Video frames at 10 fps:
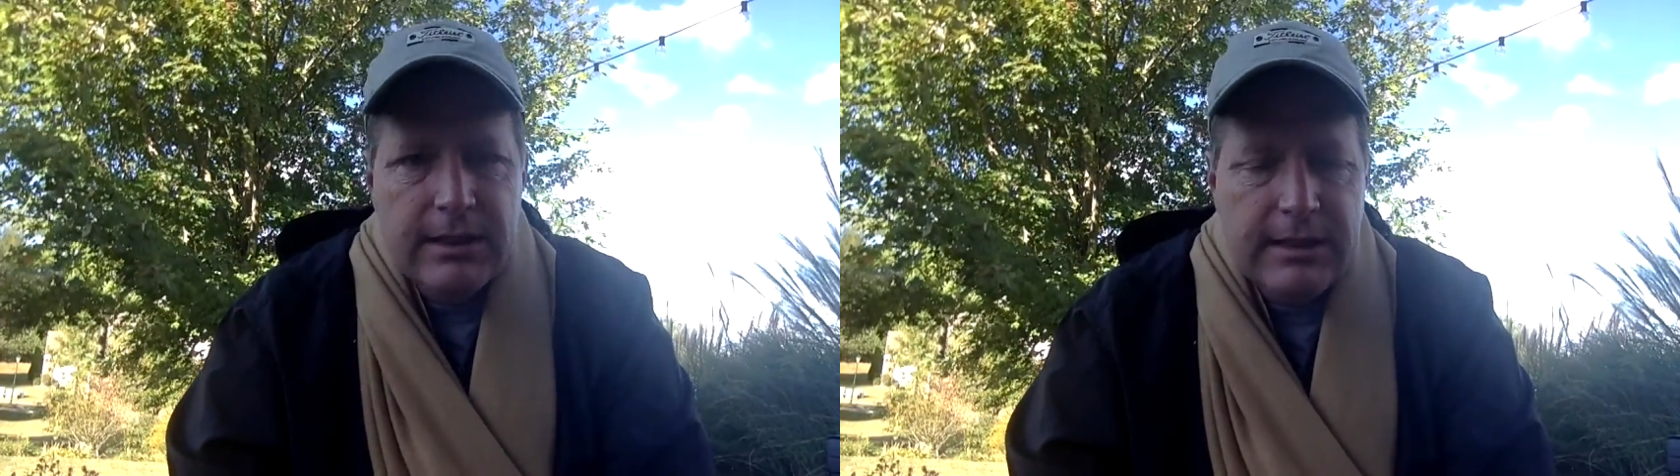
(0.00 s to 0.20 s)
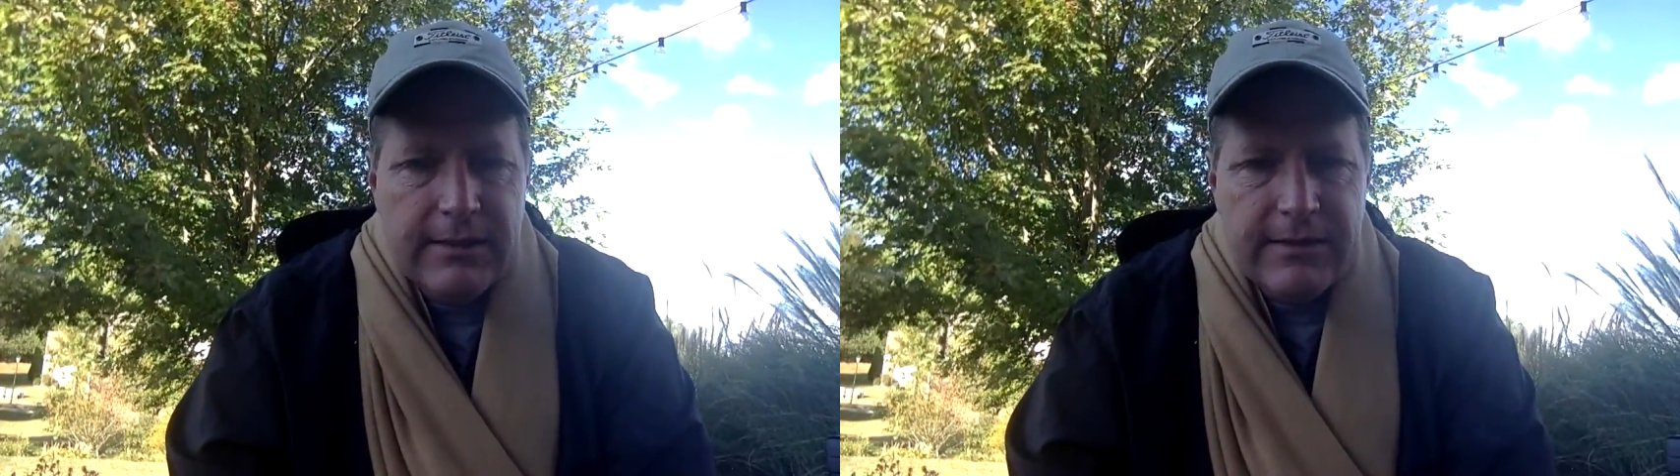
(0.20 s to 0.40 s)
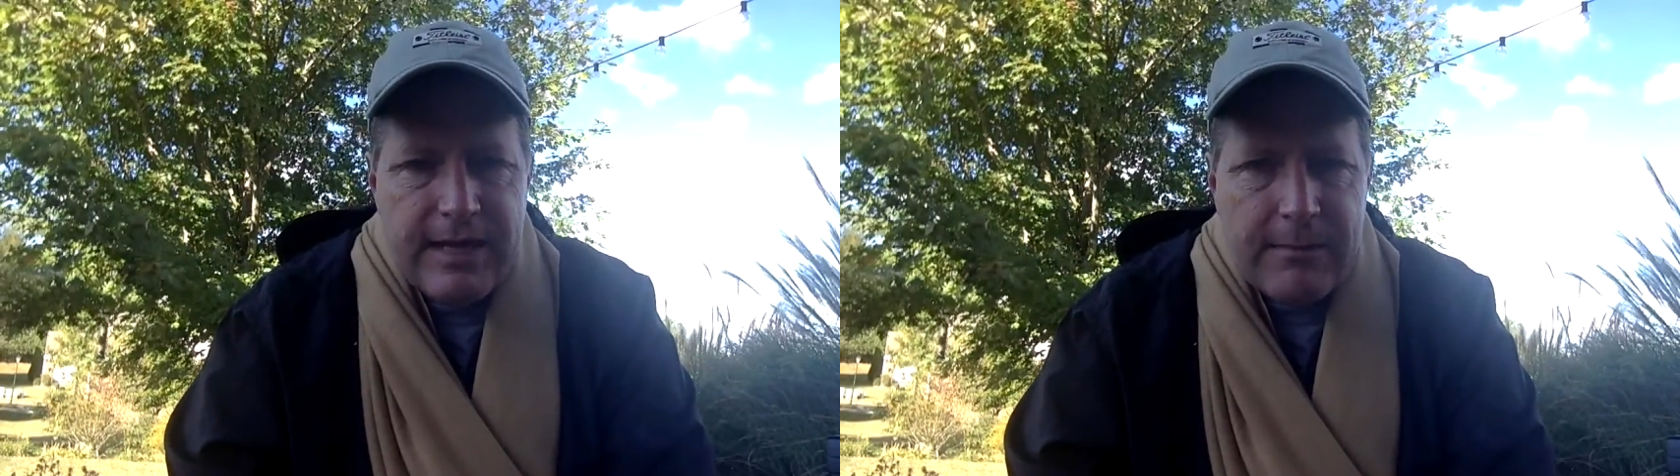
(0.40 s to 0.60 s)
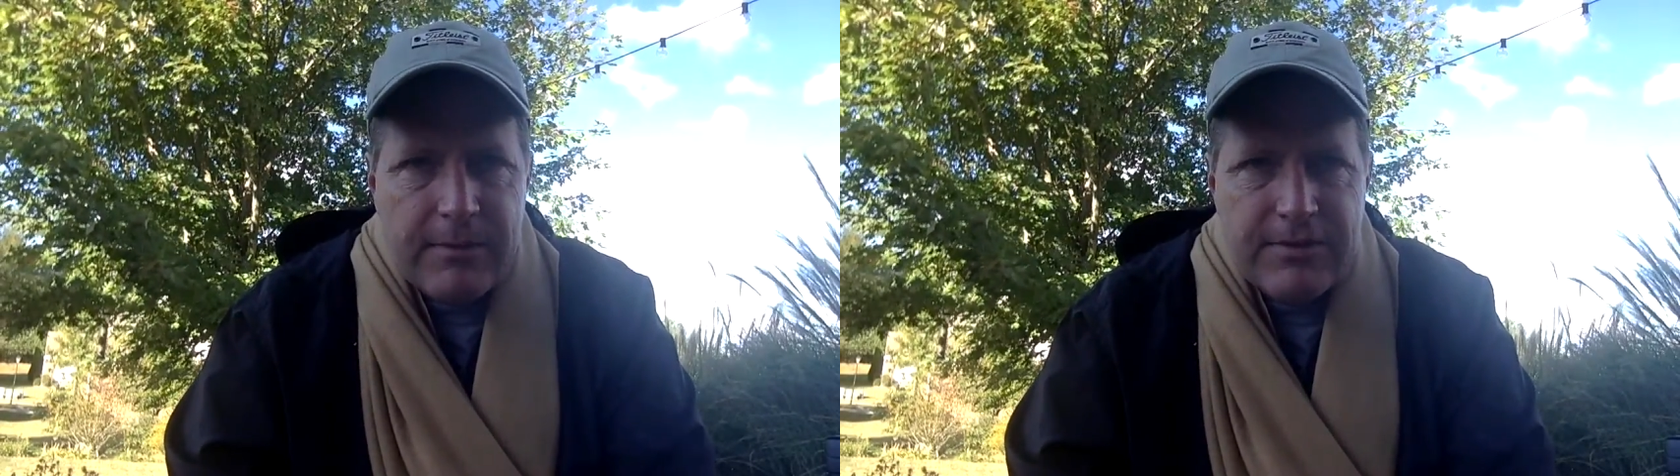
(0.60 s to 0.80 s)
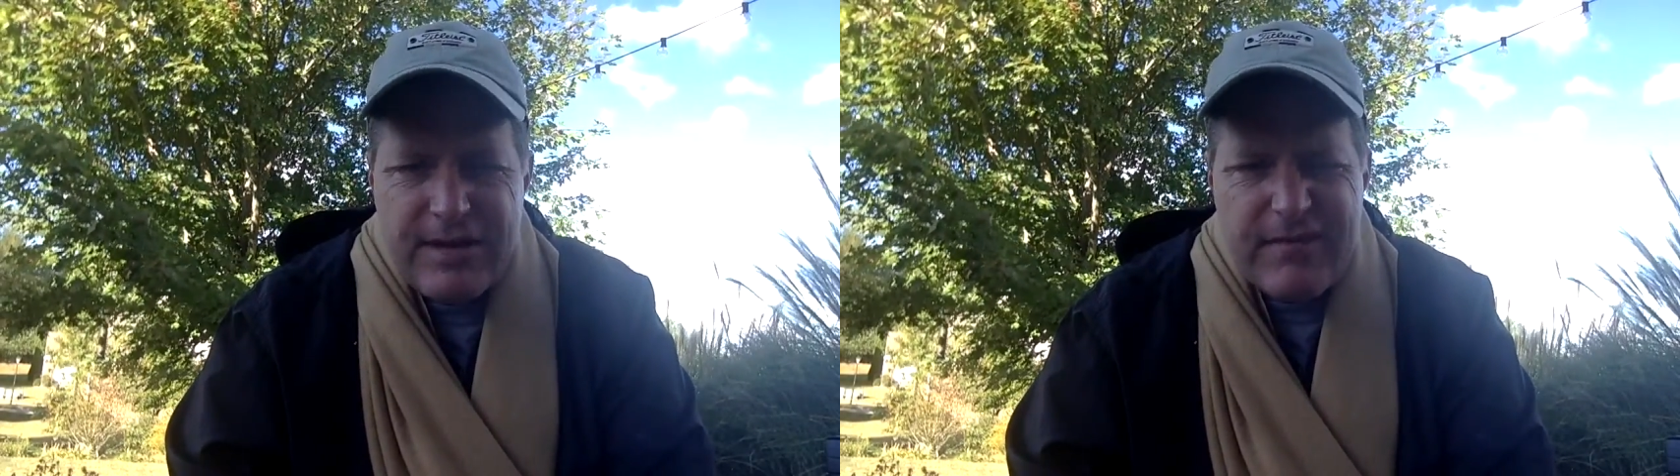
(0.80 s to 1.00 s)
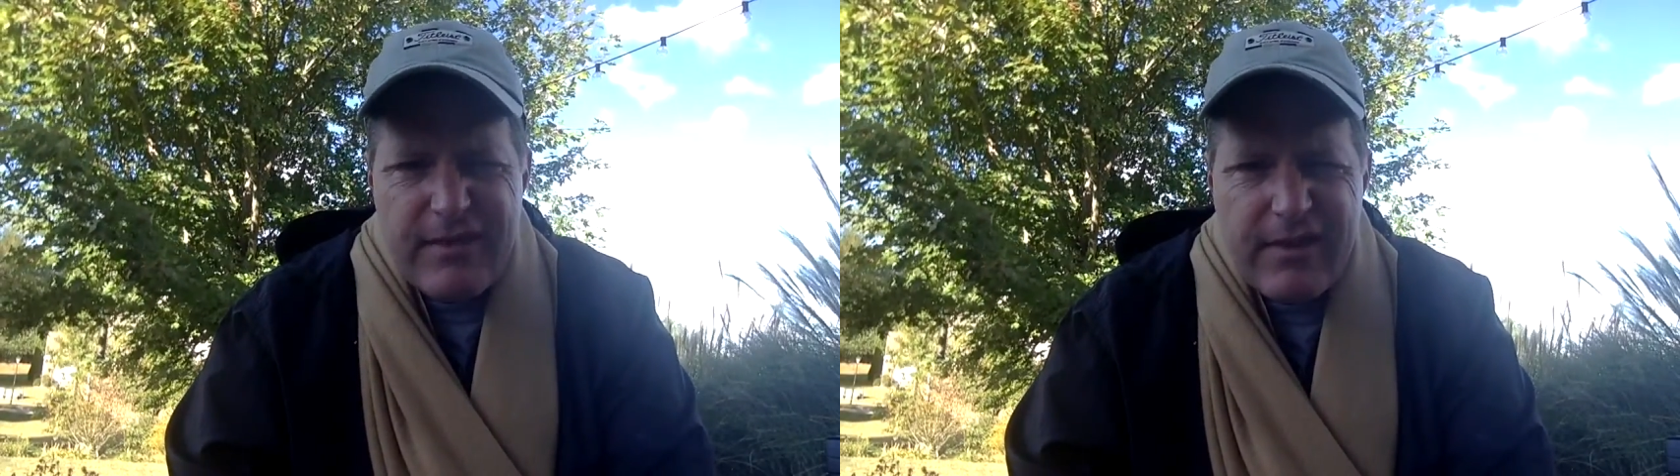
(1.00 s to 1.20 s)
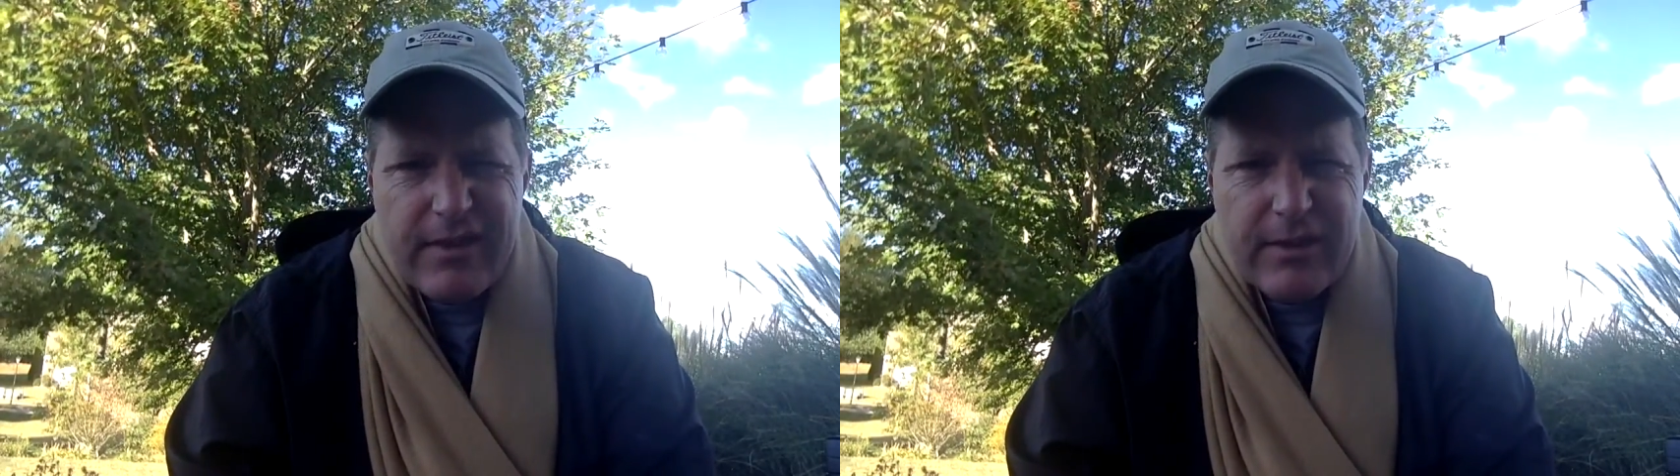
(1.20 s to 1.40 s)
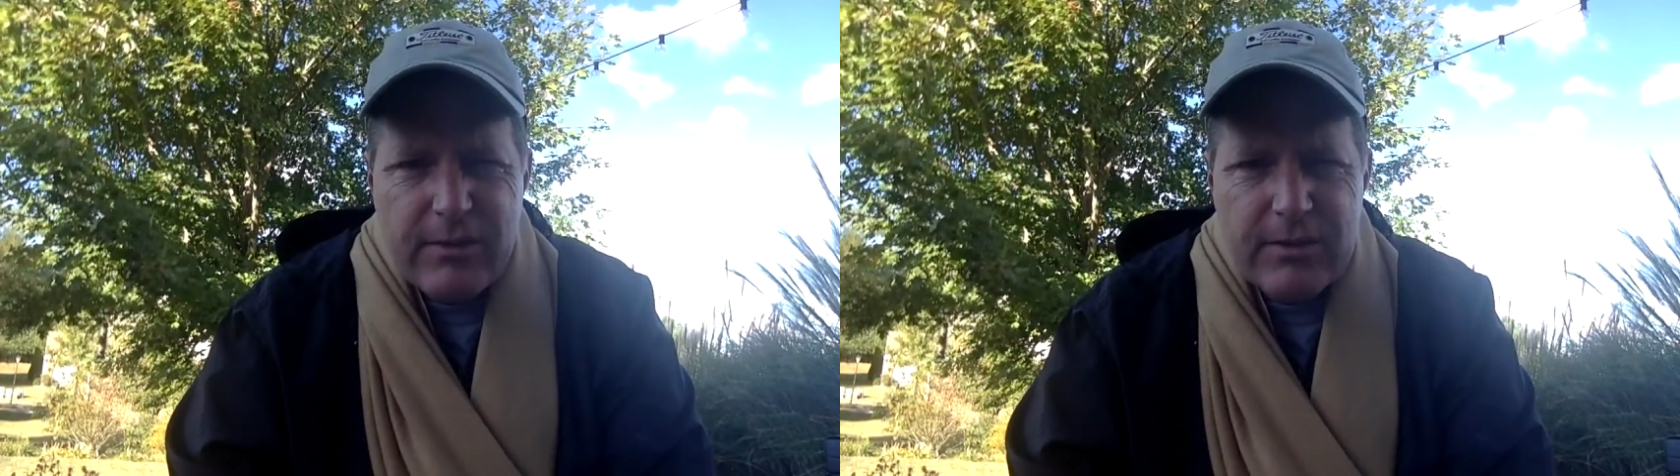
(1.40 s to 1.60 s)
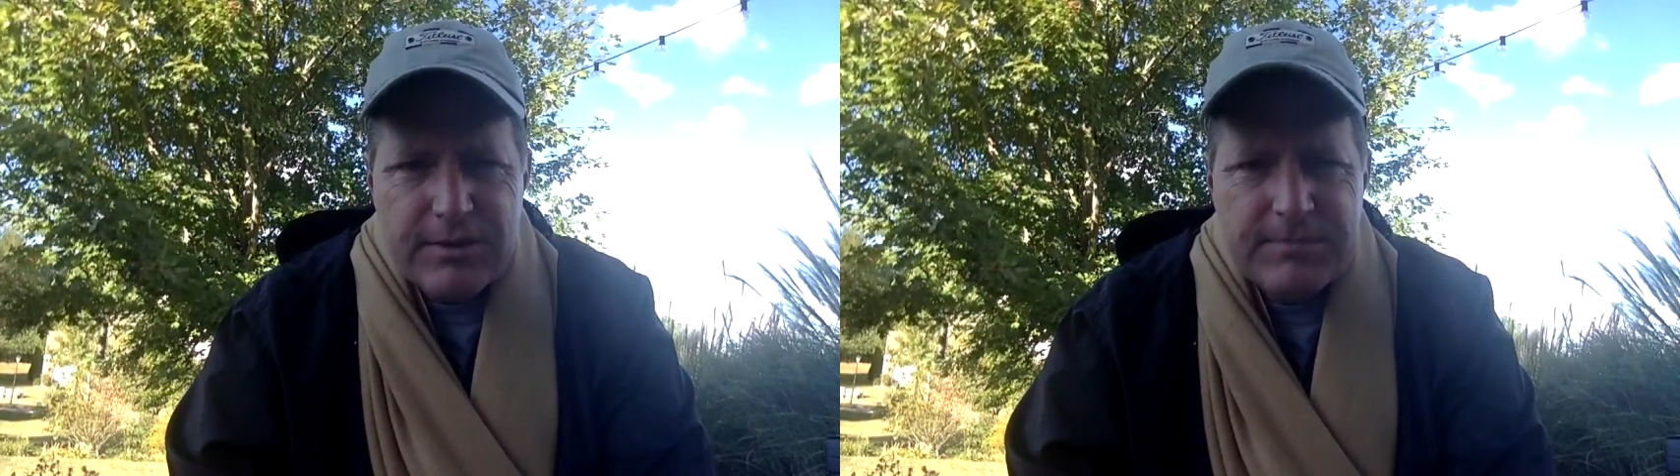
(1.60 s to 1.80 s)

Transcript: in the top of the 7th, I think it was.